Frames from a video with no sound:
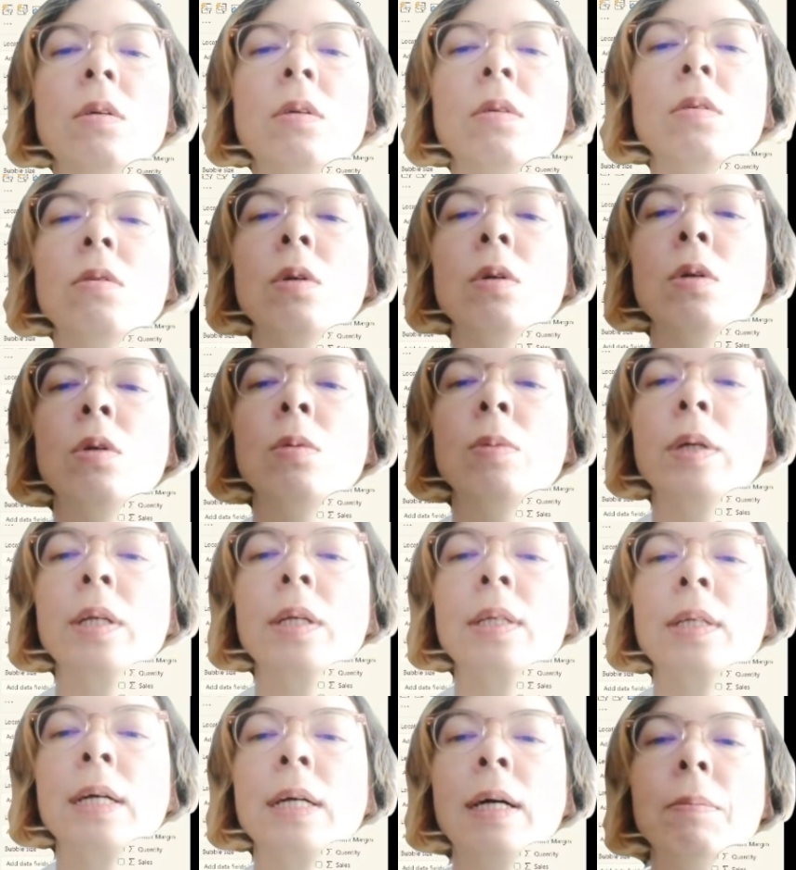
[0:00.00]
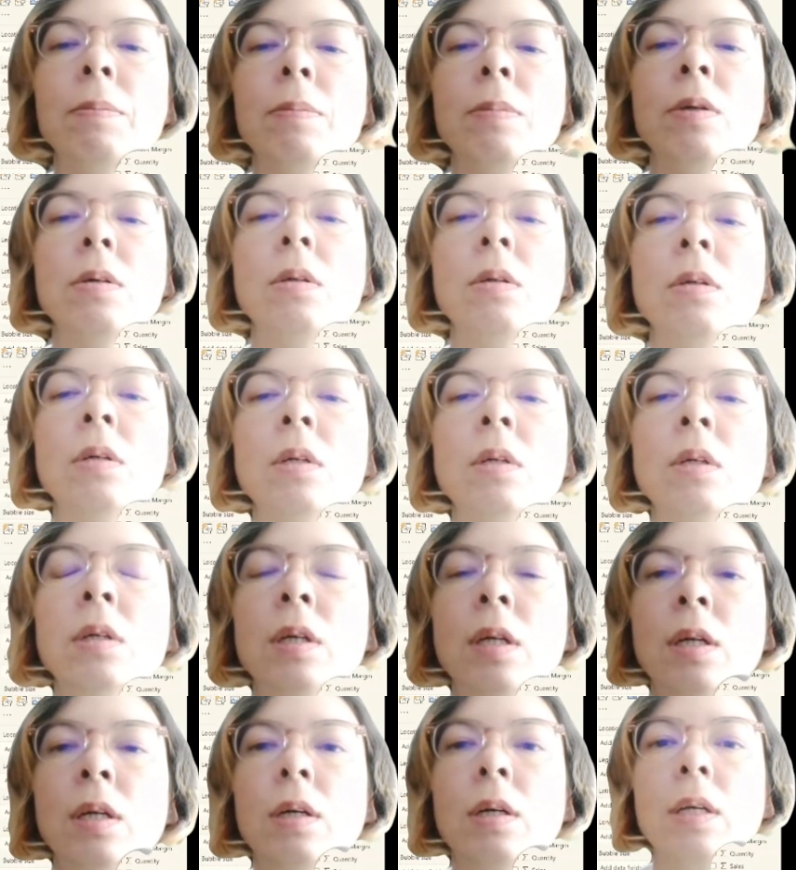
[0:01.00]
So we bring this up.
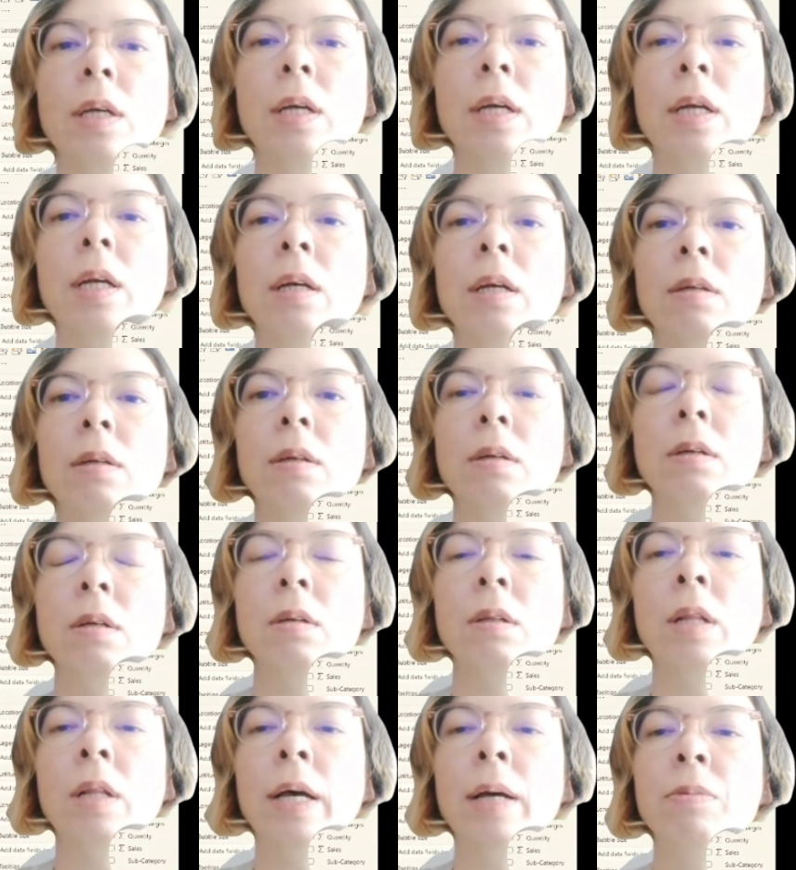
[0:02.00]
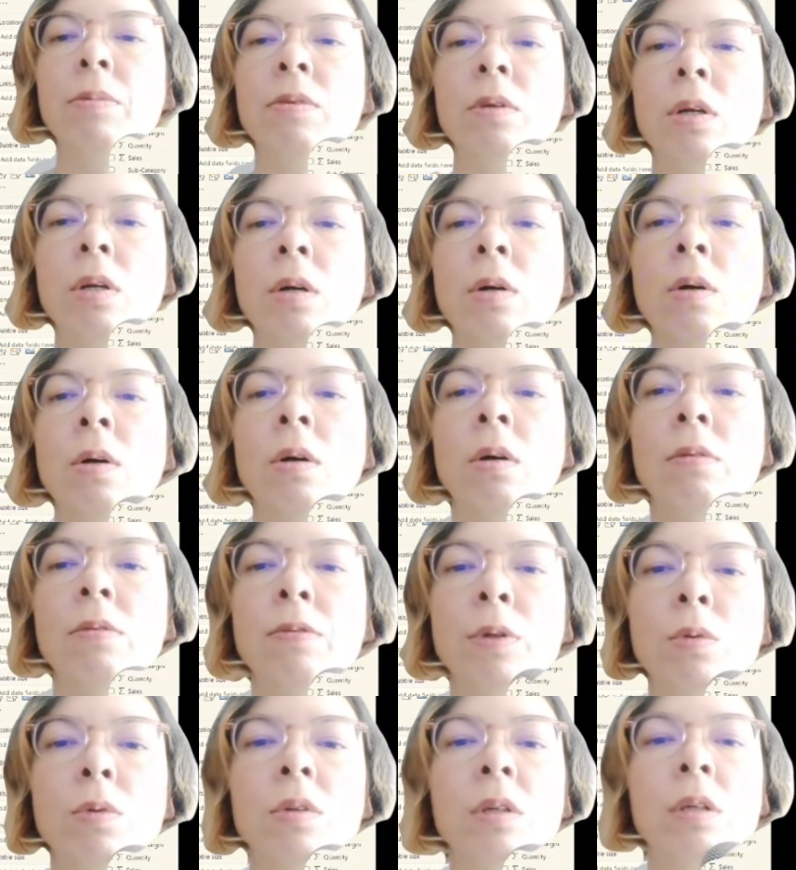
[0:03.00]
Okay, collapse your
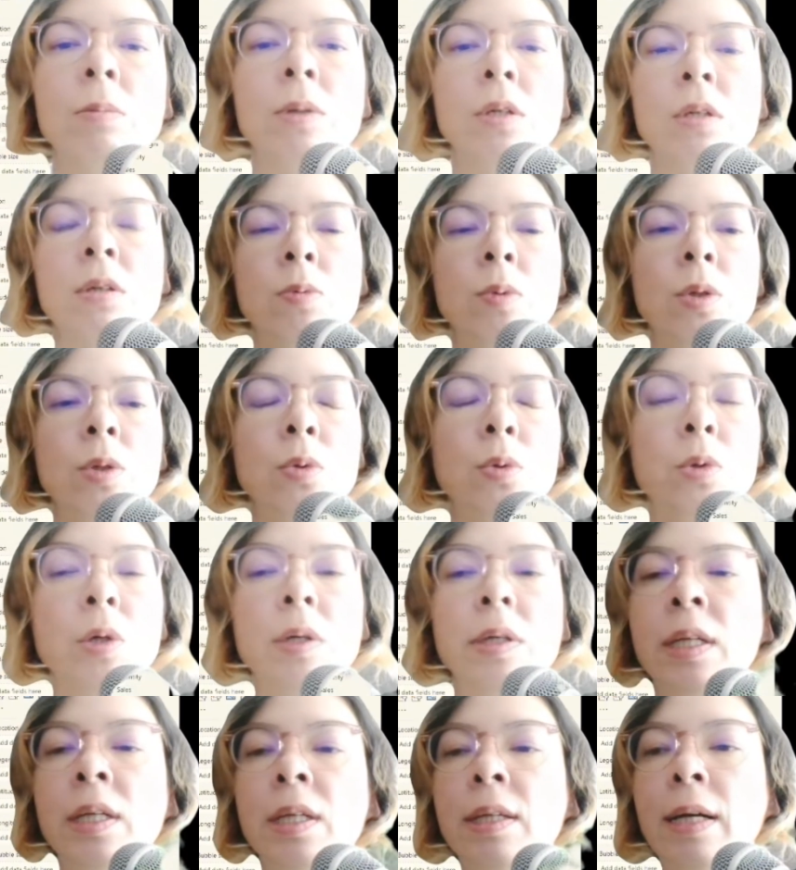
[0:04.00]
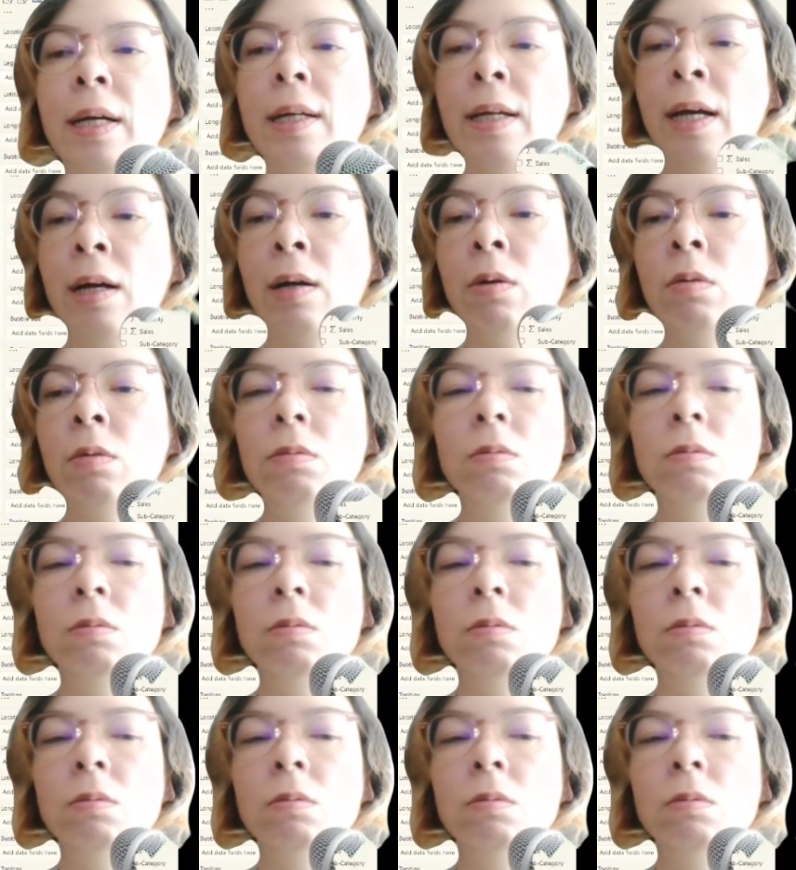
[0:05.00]
filter because we do not need that now.